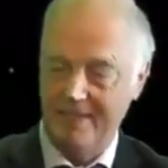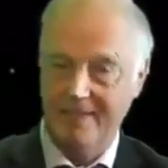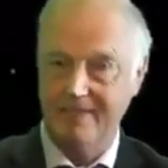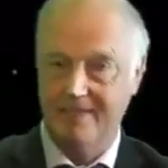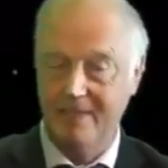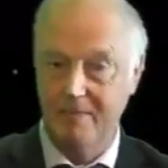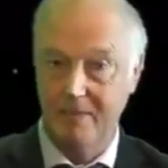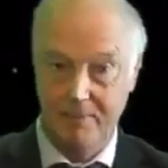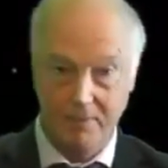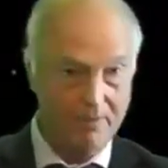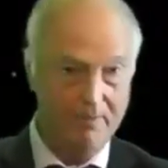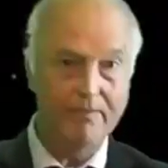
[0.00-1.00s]
So I think it's
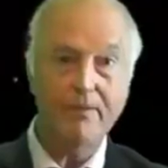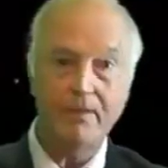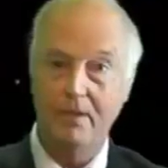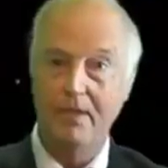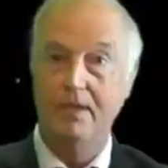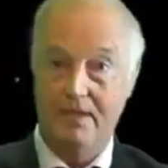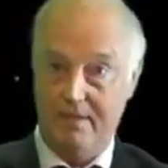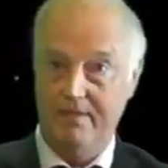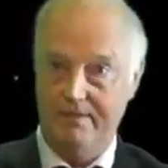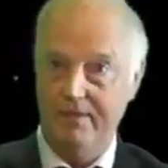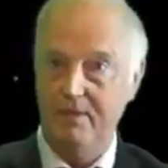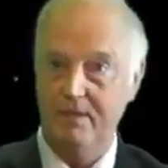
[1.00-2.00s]
terribly important for
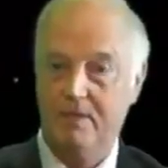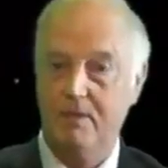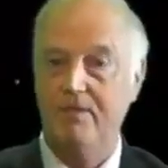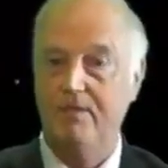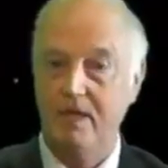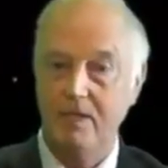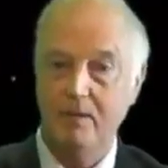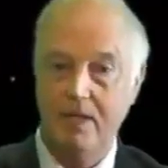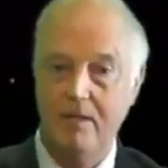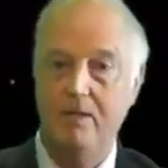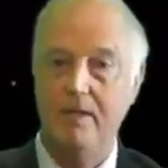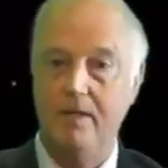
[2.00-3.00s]
viewers to
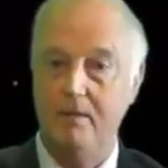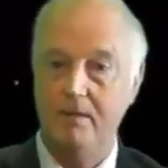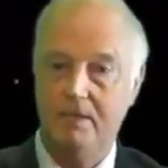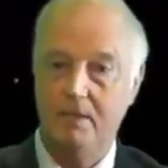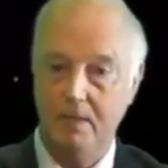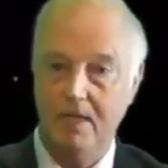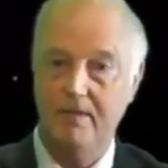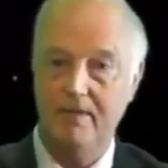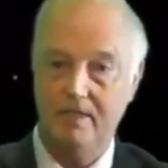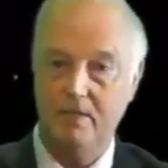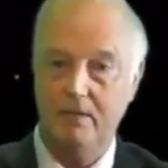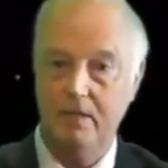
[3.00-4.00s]
evaluate whether they want to
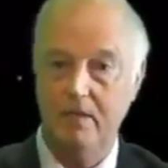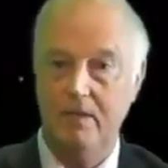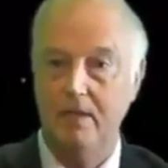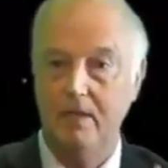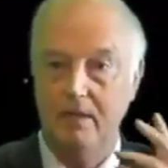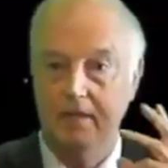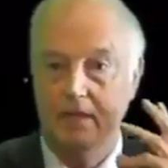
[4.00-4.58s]
believe this or not,